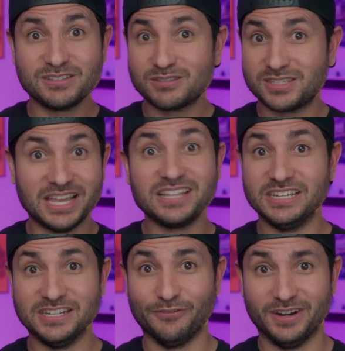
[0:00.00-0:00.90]
slightly
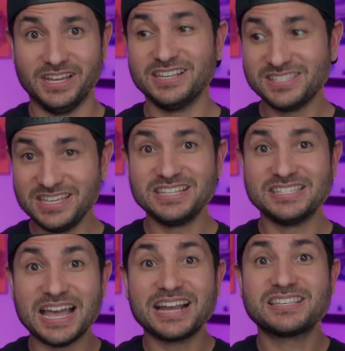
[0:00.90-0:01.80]
different. It is the
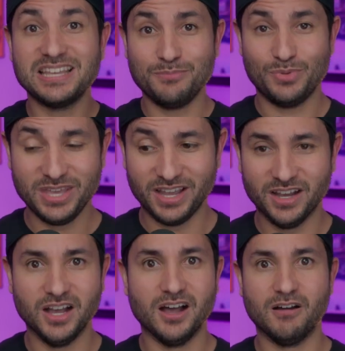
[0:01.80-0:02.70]
exact same thing
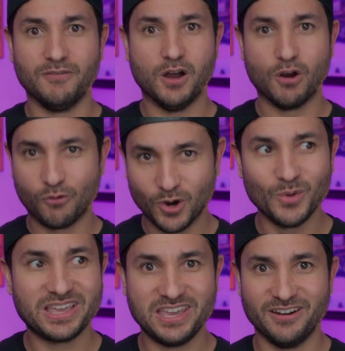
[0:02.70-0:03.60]
of a
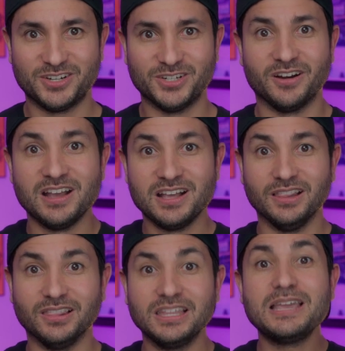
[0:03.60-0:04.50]
heroic character
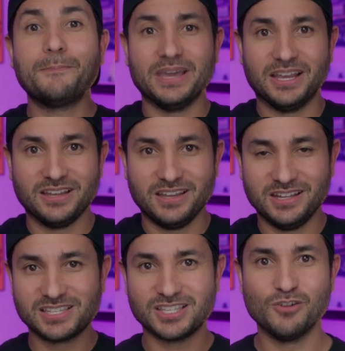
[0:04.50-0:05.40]
leaping
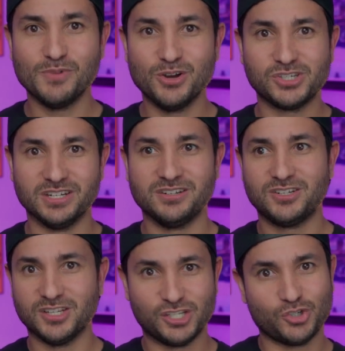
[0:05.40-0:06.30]
in slow motion
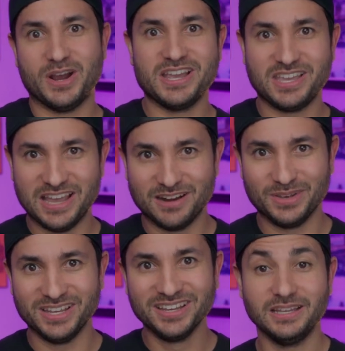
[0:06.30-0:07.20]
to strike an
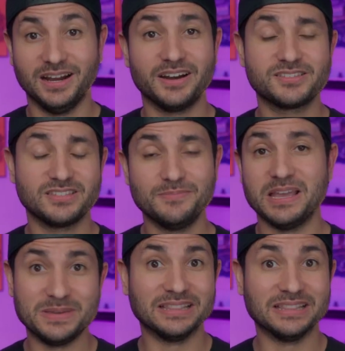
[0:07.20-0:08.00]
enemy. It honestly made me